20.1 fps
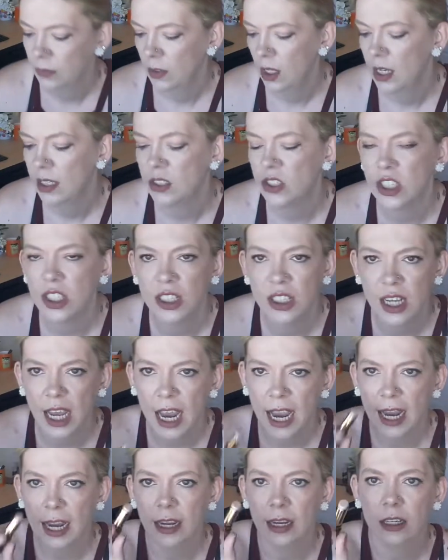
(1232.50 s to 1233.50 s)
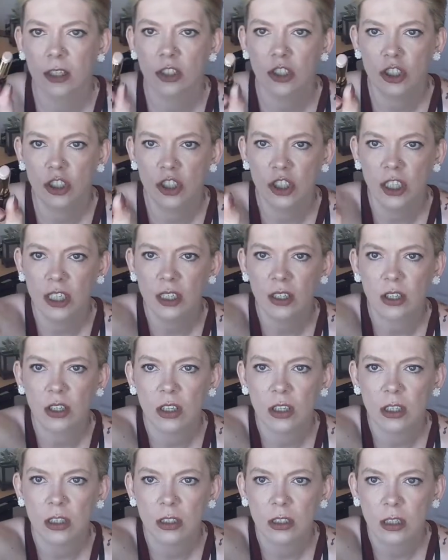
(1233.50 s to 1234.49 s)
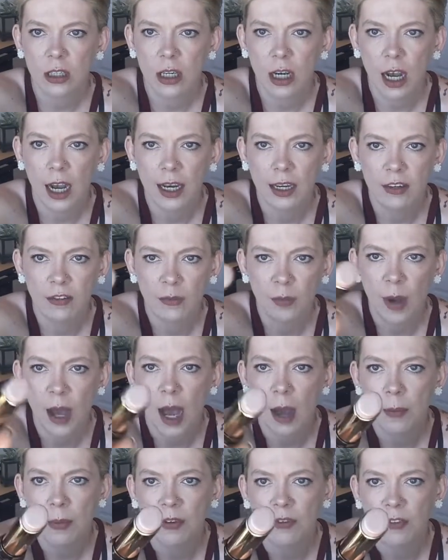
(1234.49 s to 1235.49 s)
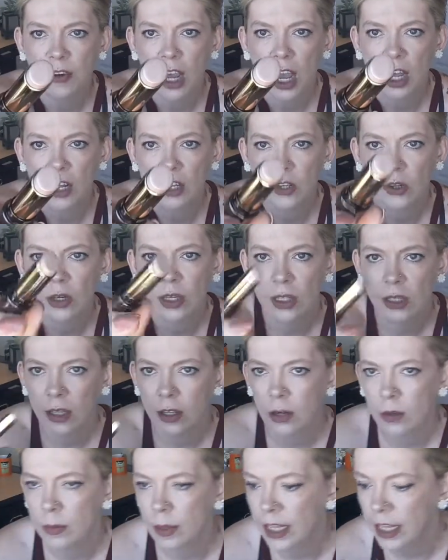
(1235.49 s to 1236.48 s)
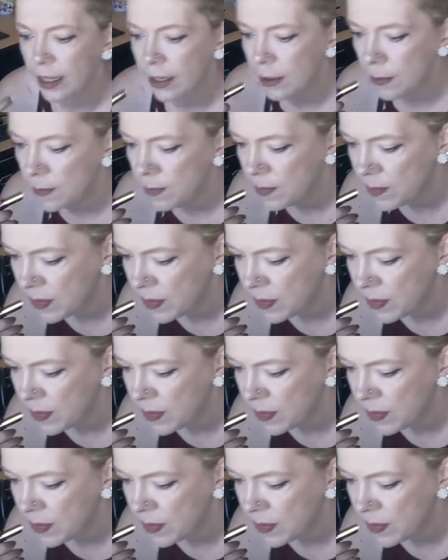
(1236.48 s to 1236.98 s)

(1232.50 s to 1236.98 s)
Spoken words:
It's just a sheer kind of pop of color a little bit.